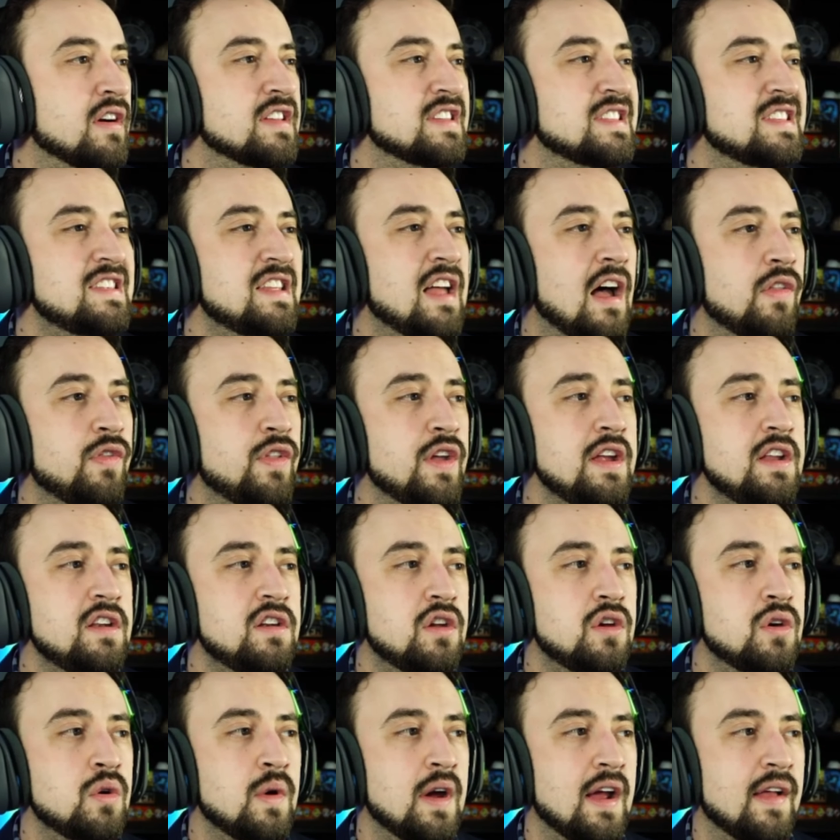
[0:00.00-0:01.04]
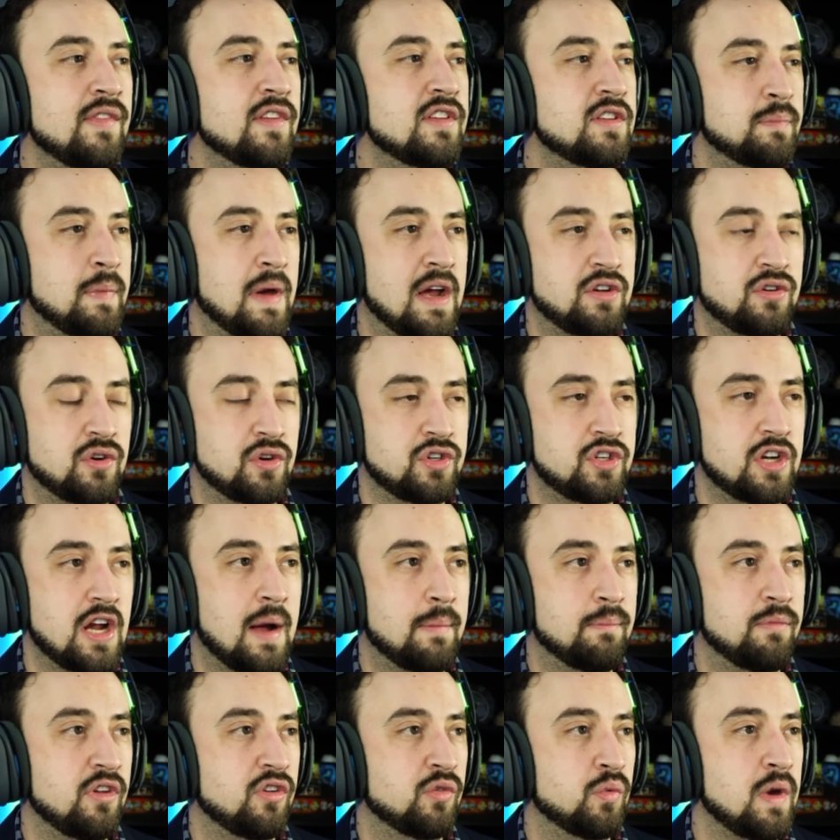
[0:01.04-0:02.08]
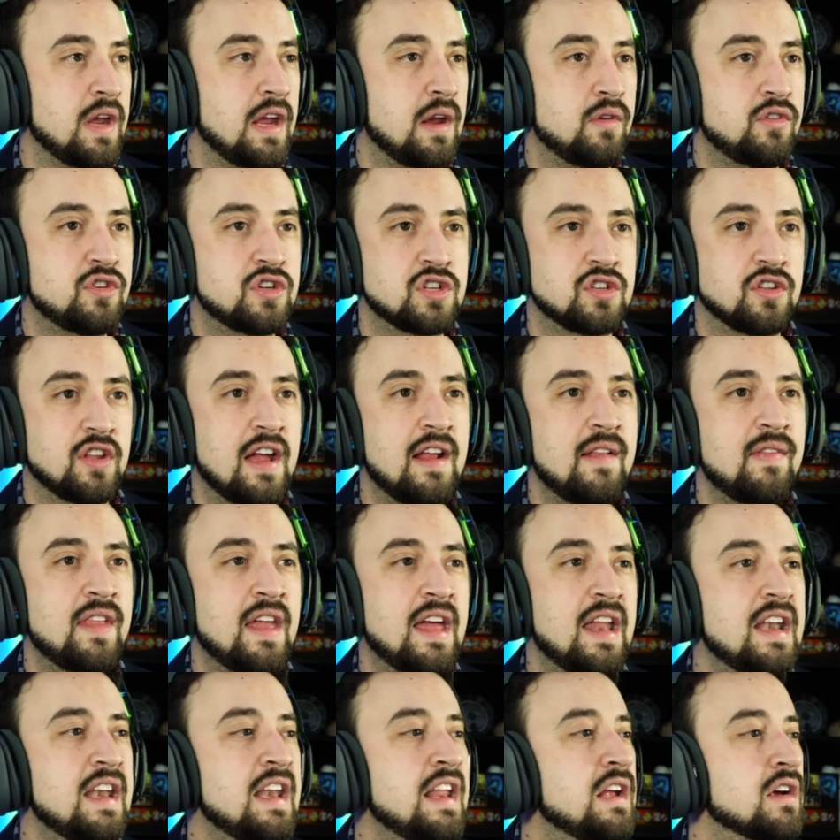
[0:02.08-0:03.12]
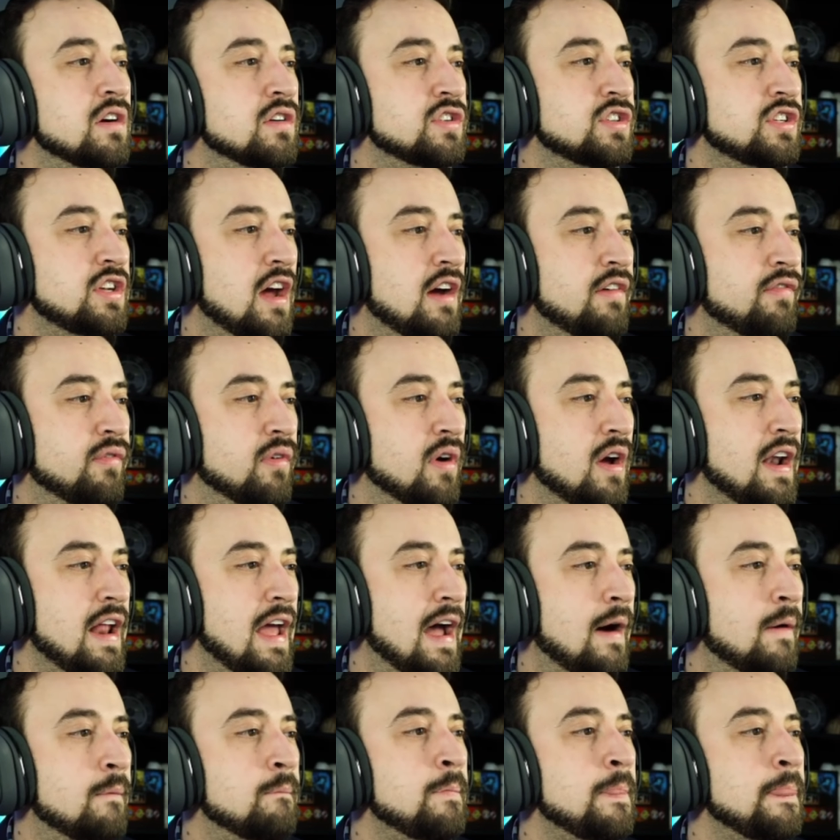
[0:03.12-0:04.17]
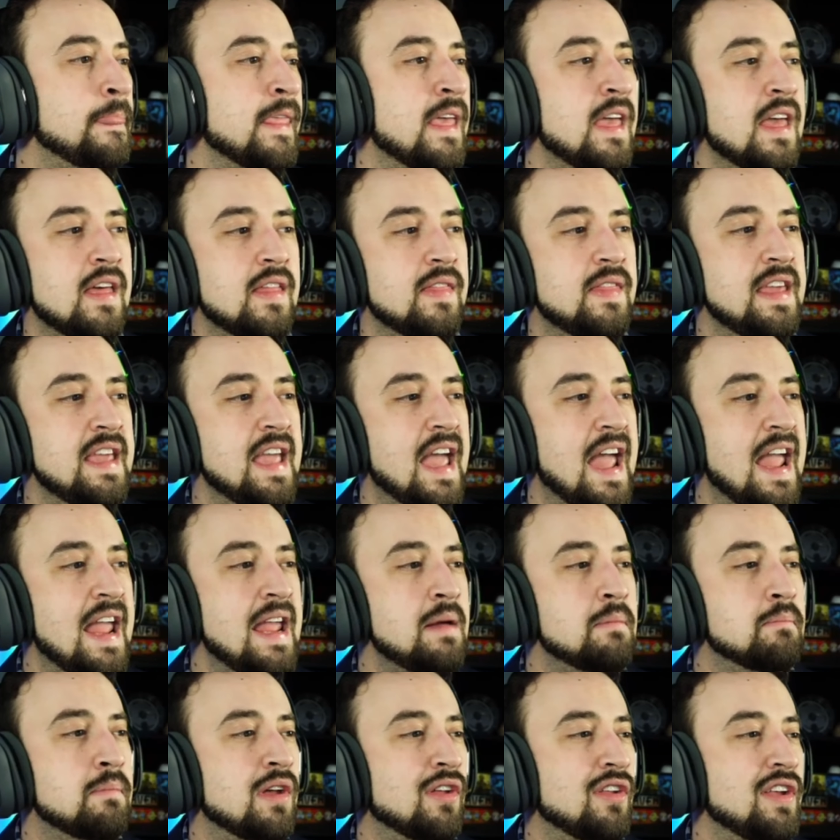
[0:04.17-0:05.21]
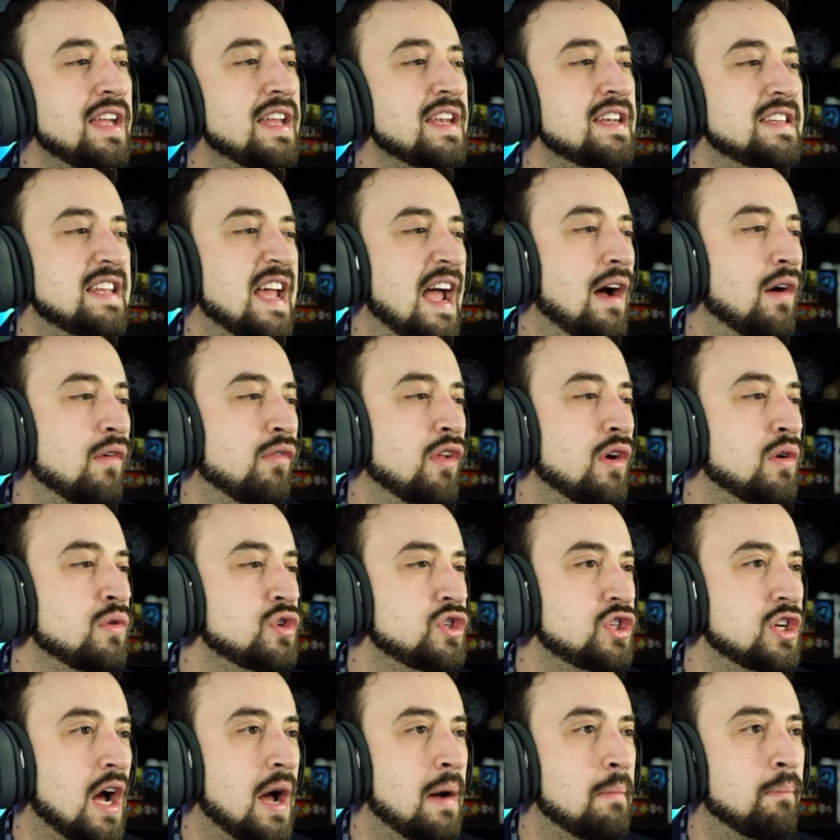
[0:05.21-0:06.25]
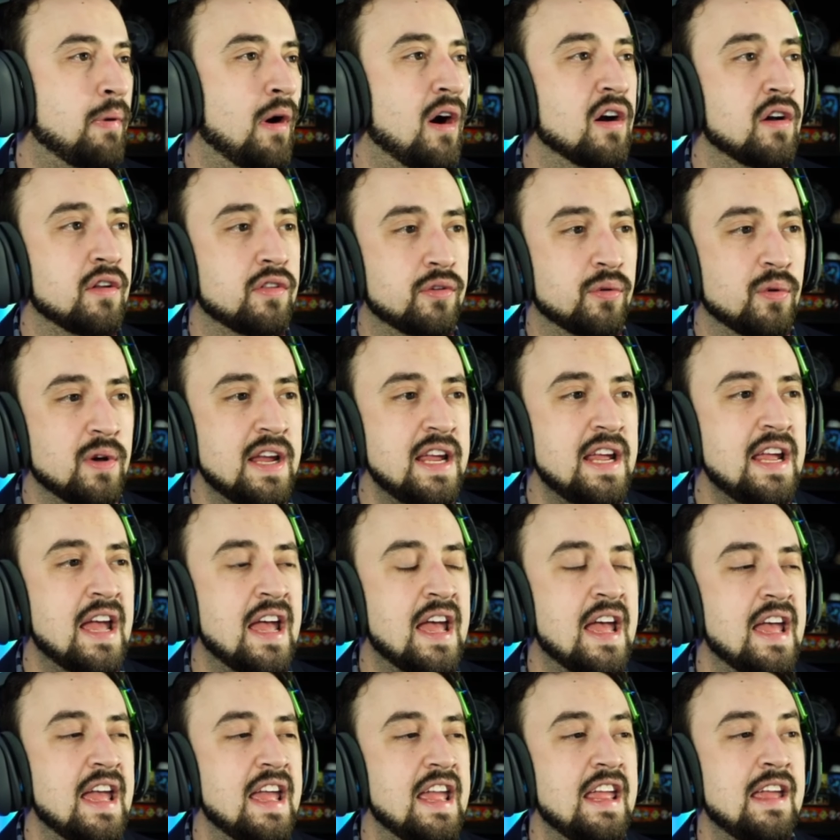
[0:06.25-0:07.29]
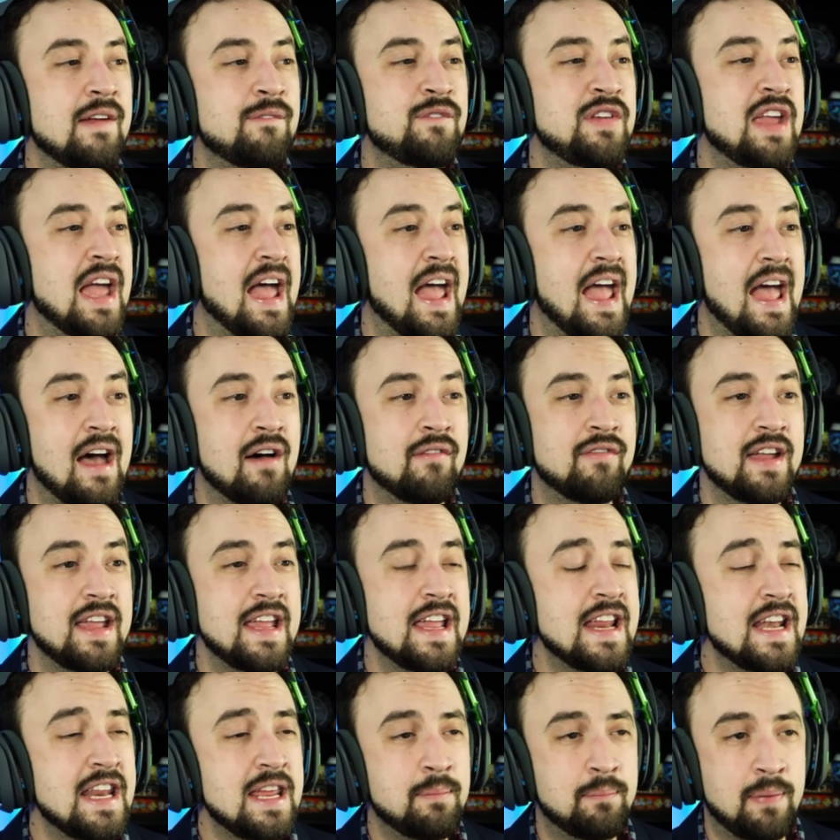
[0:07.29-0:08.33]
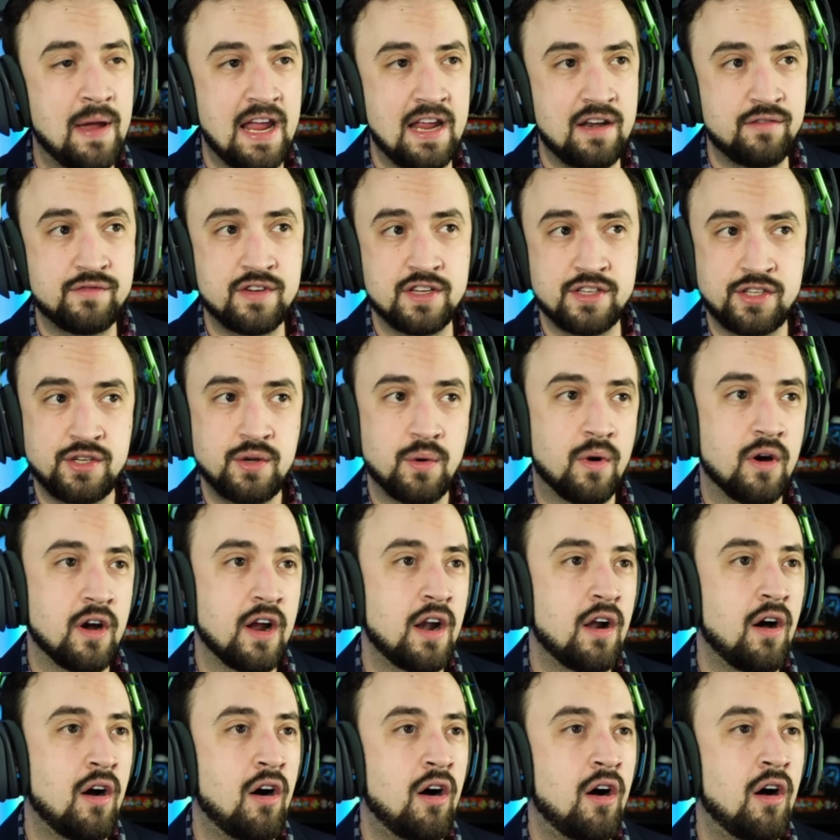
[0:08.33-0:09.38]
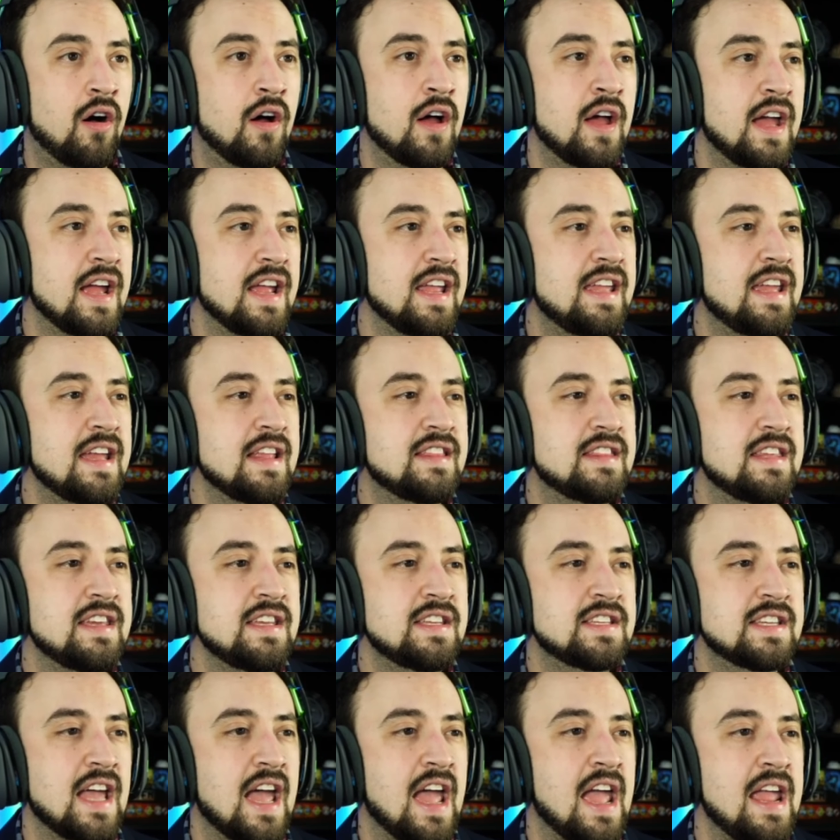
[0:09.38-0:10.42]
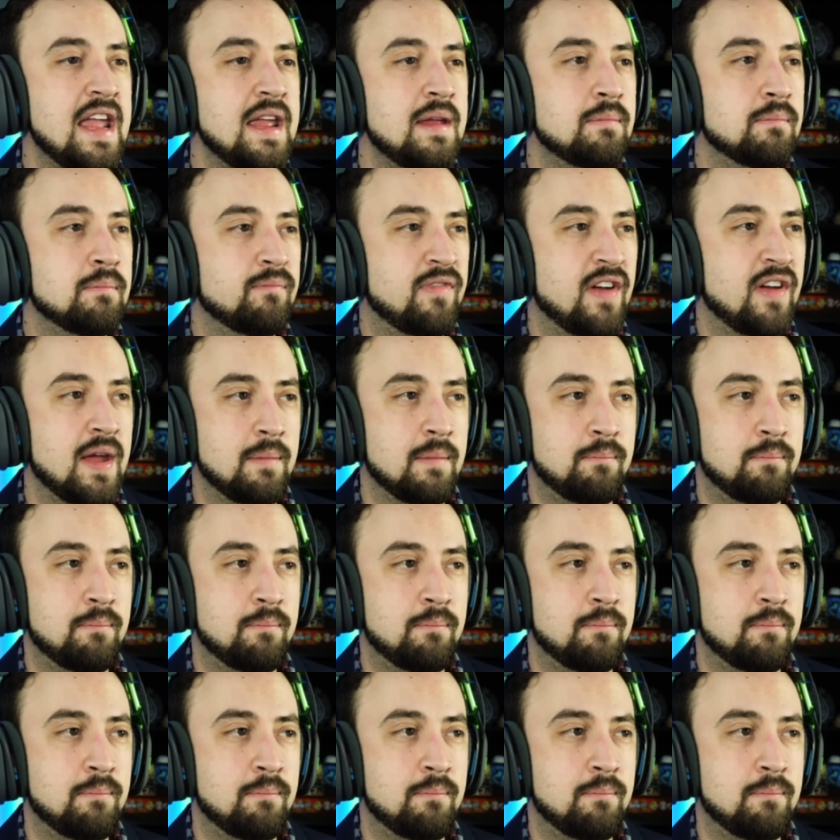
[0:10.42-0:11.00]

There is nothing new in the special shop this week, just letting that near stuff run out. The eight million download shop part three. If you have any paid Vizior at all, get these eight